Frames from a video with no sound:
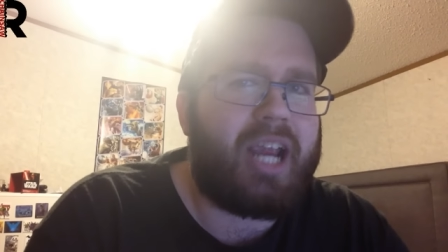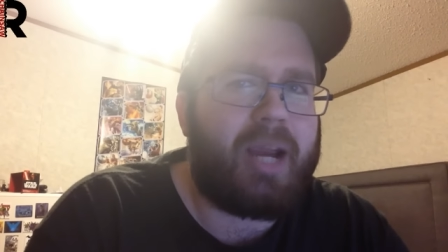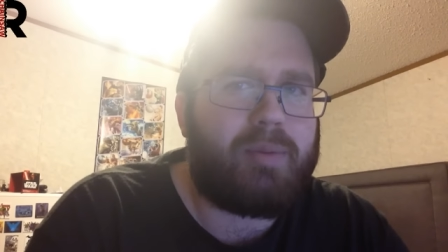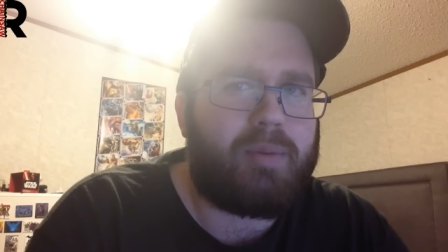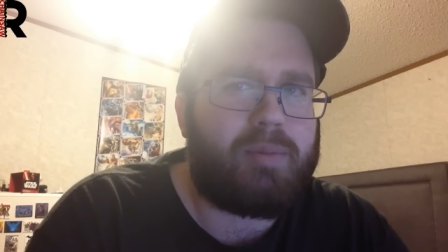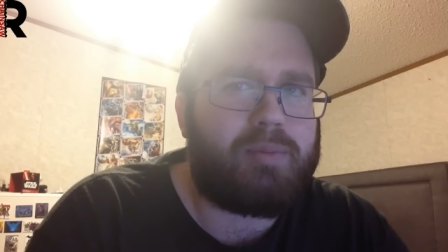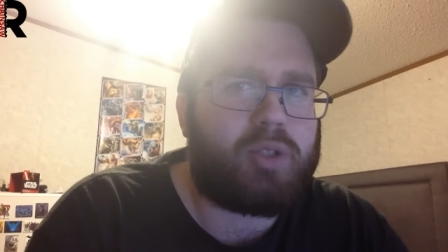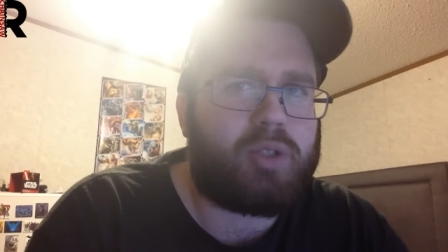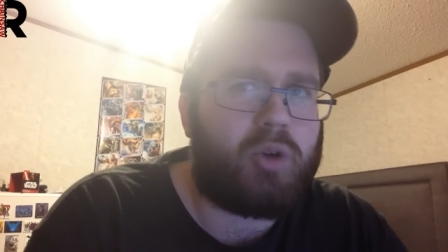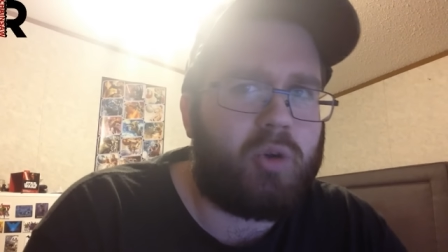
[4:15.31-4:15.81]

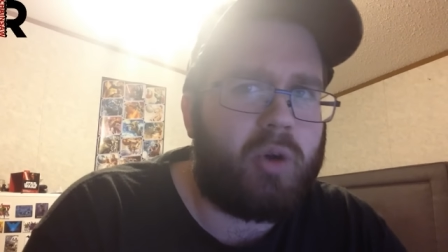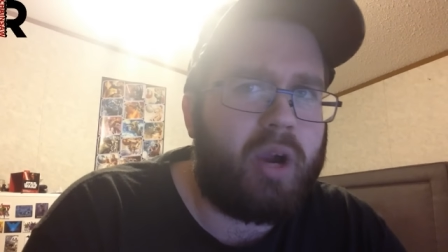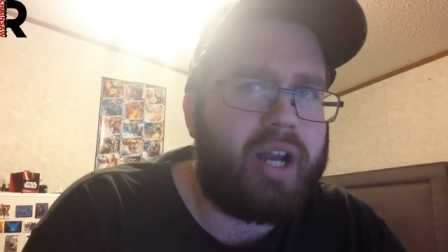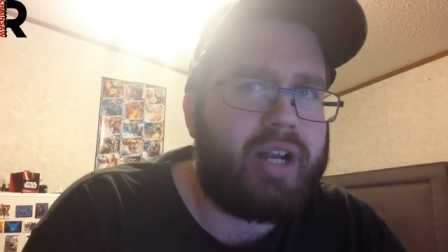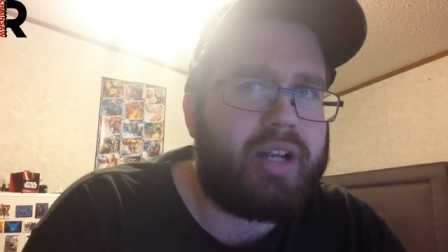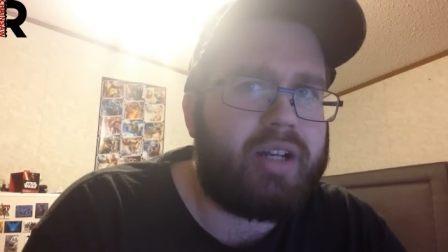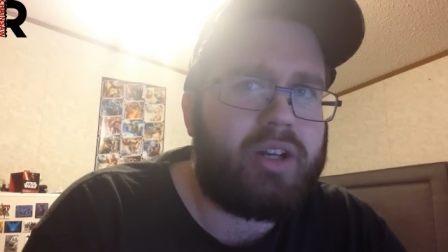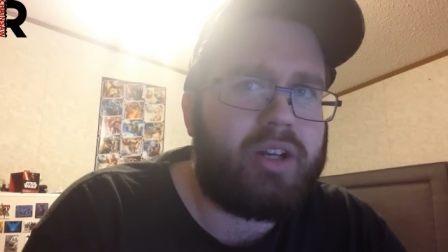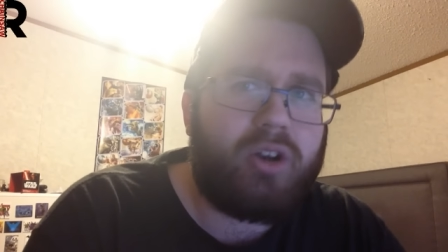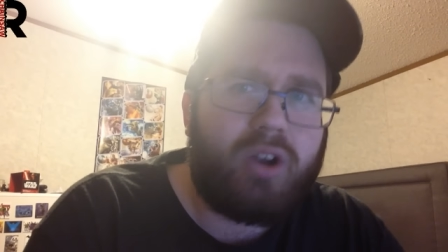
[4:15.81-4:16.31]
Abrams
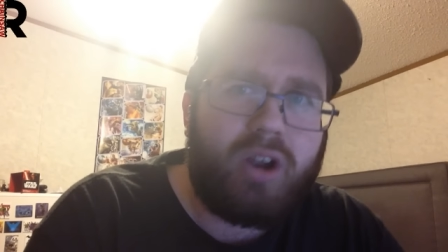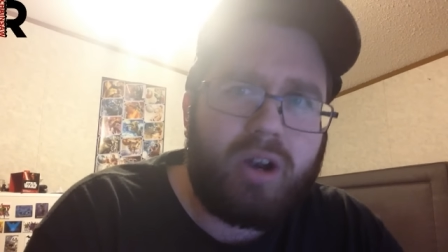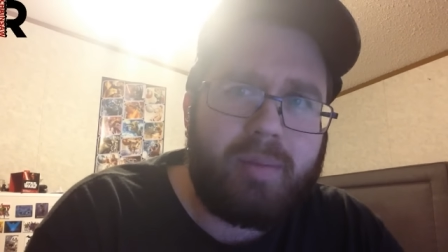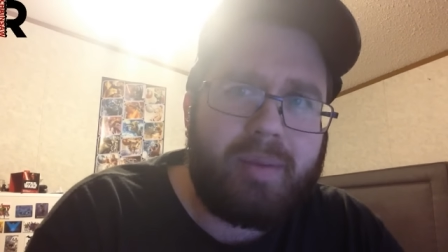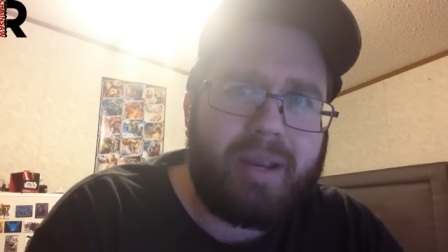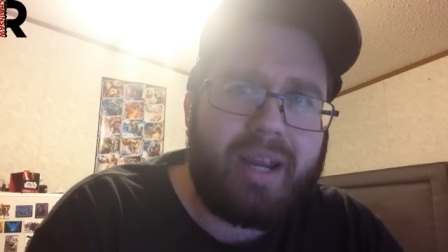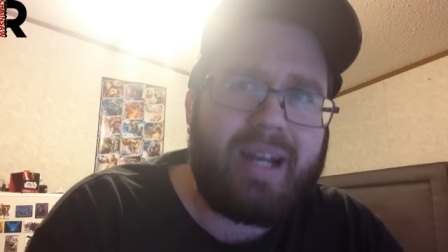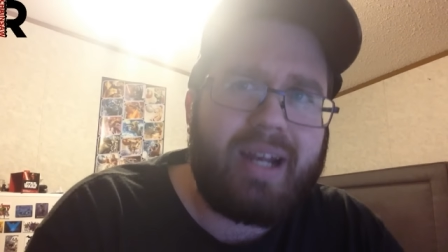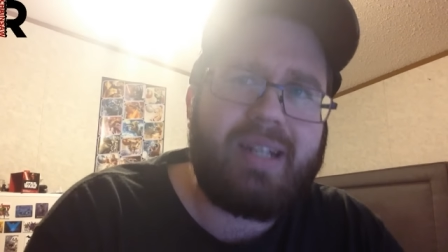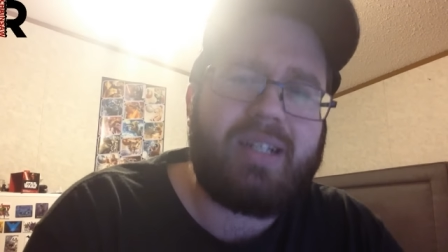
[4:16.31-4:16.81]
created. You know what I
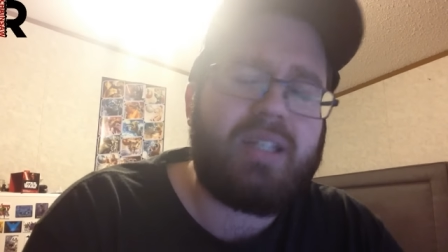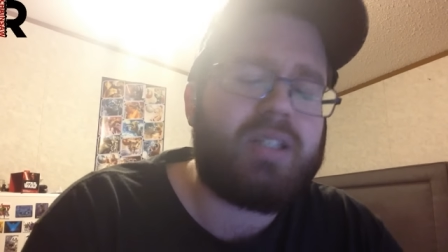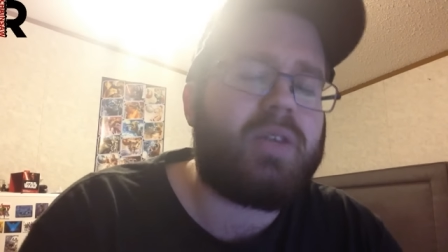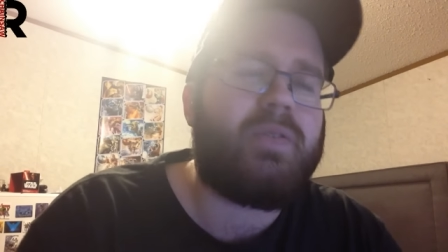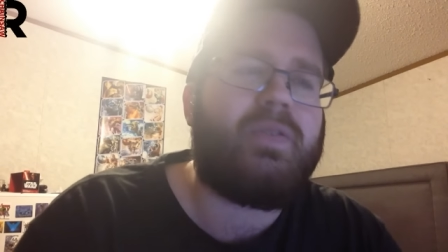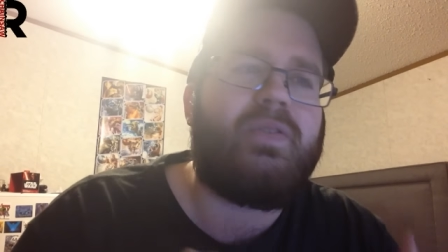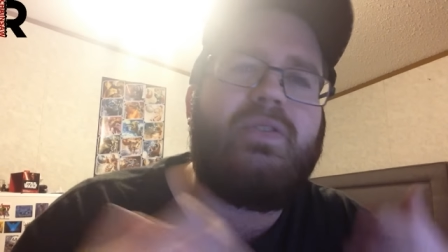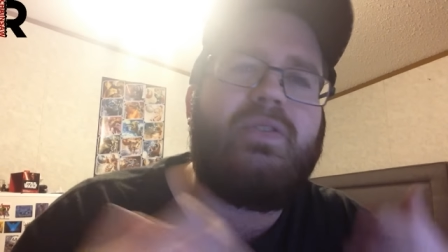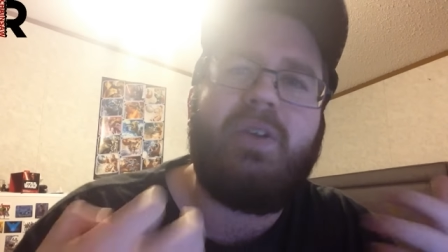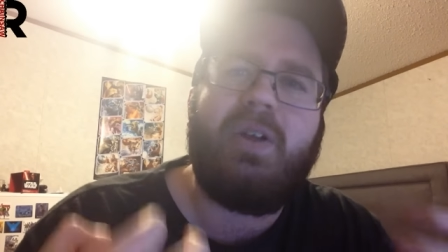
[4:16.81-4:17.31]
mean? It
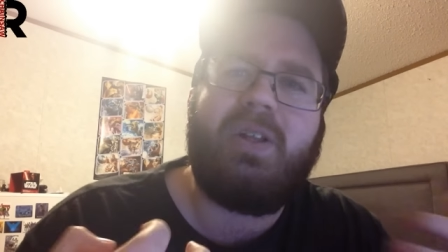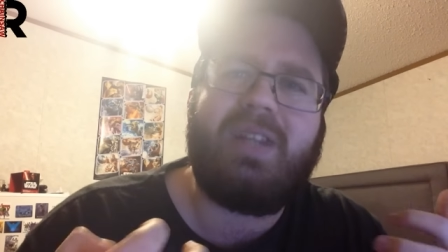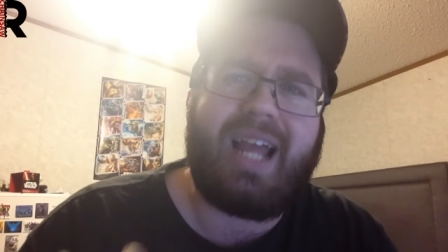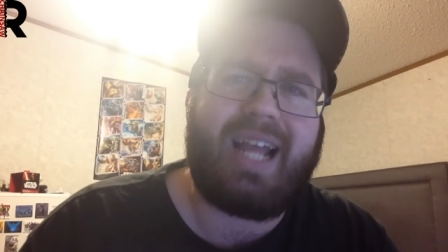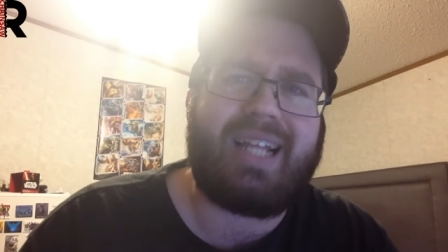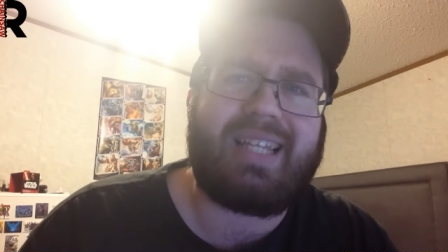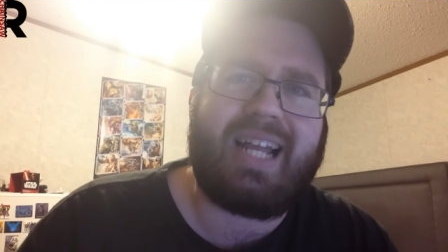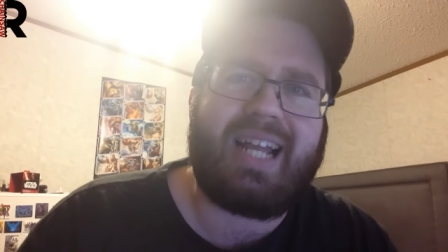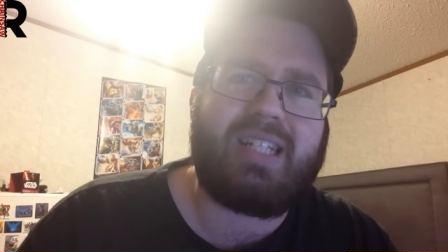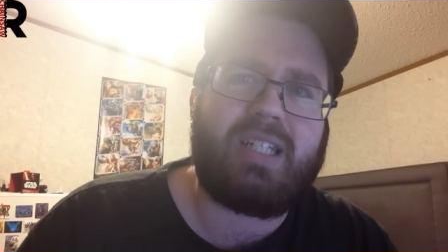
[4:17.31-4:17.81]
doesn't feel
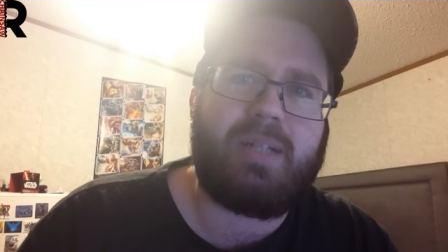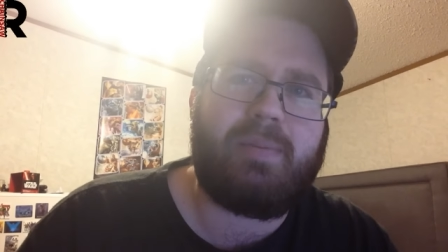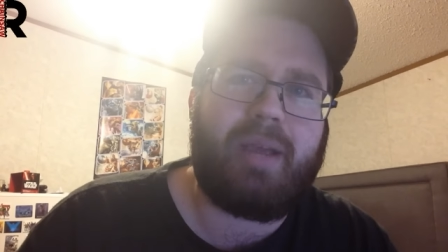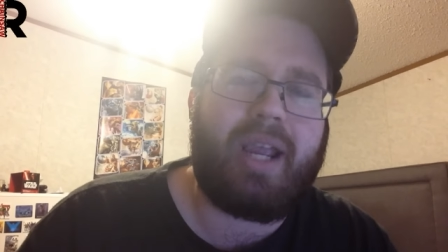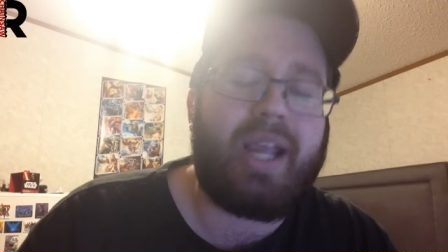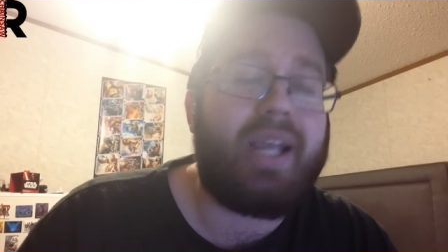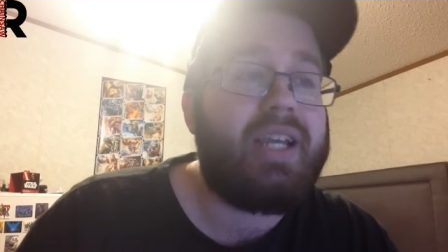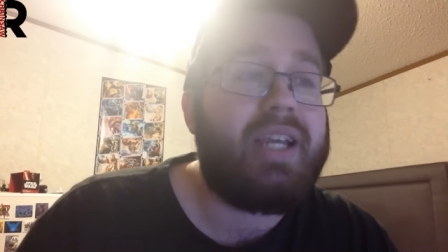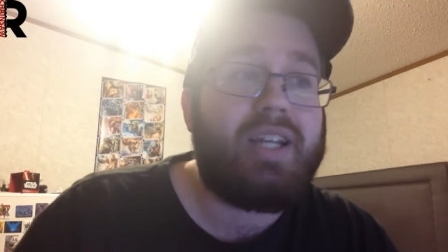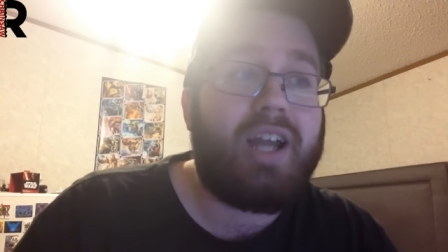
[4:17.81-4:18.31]
like that to
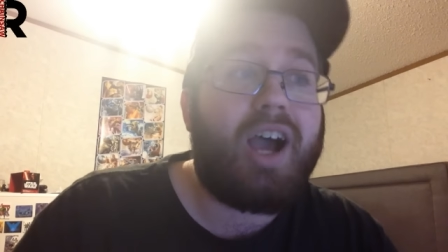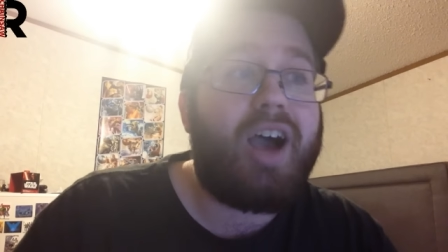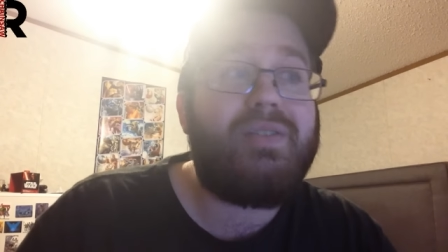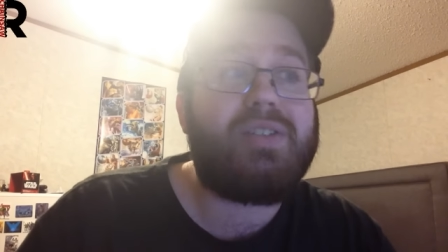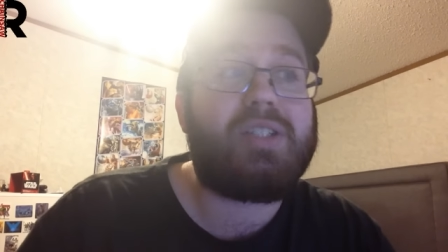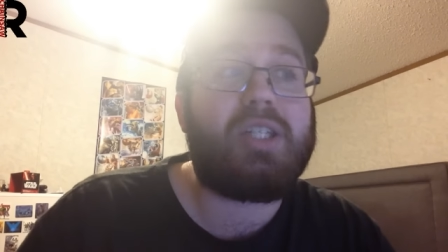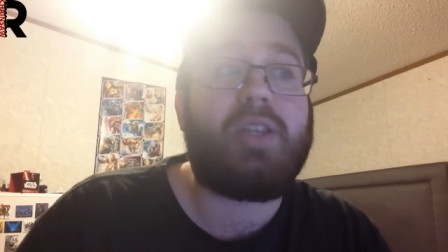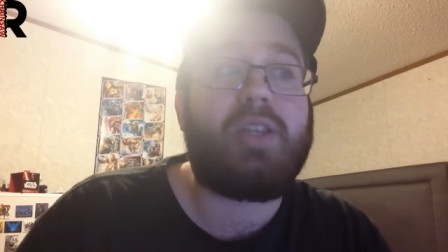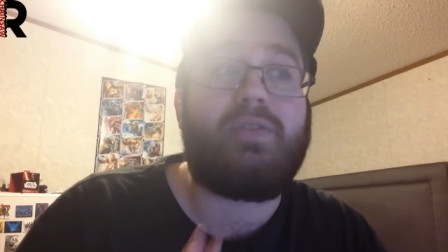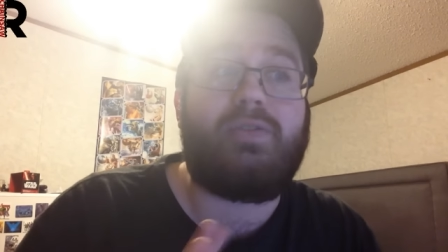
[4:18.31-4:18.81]
me. Now, obviously,